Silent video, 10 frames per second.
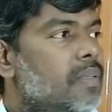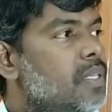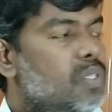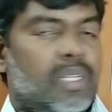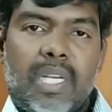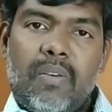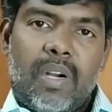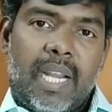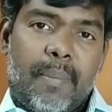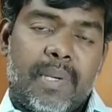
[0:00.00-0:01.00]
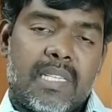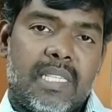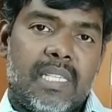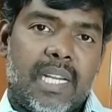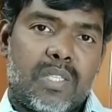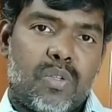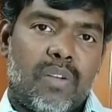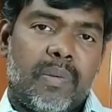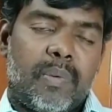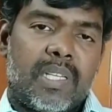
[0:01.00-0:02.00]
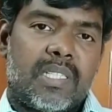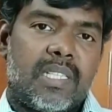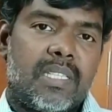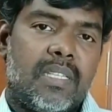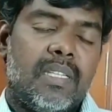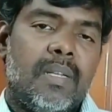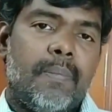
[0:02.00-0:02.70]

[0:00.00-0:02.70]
So what happens in isentropic process?